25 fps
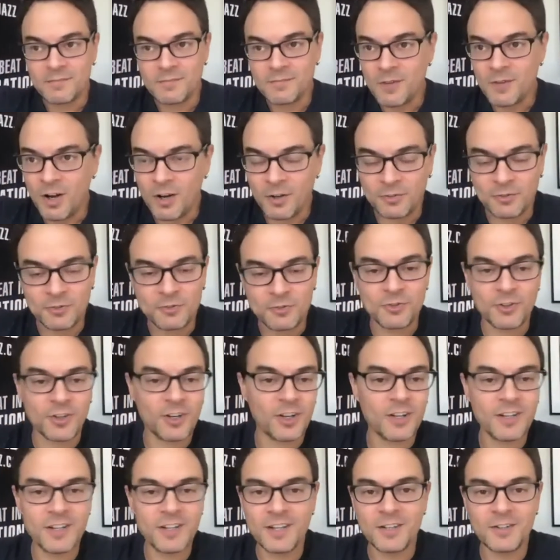
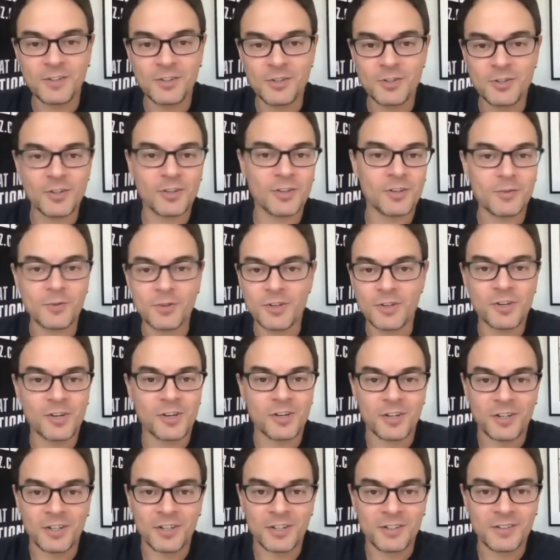Australian
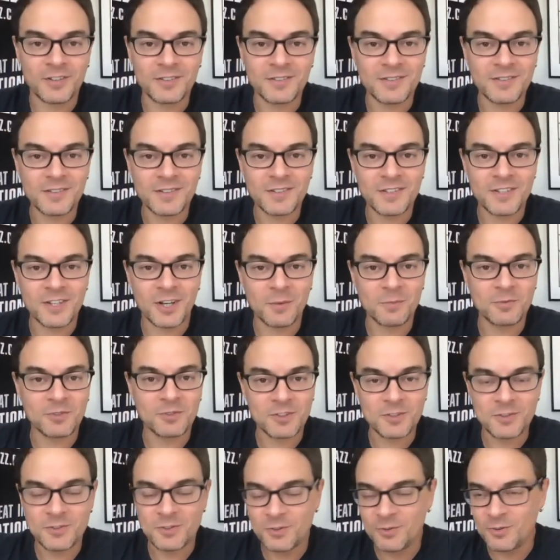girl comes
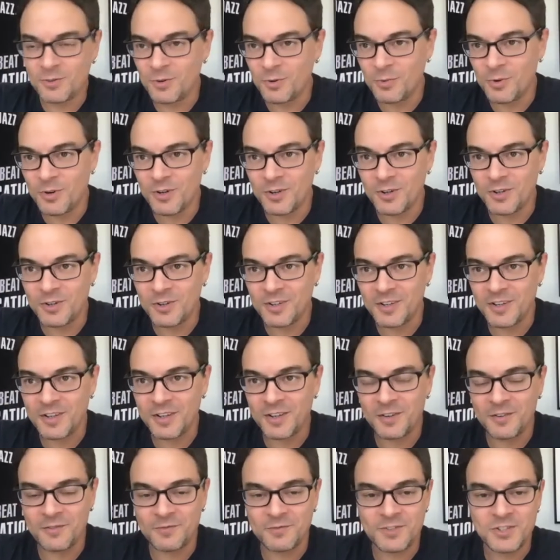into the world
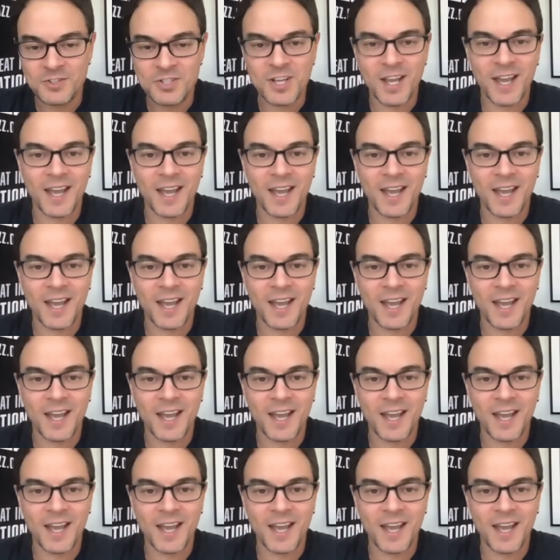of jazz,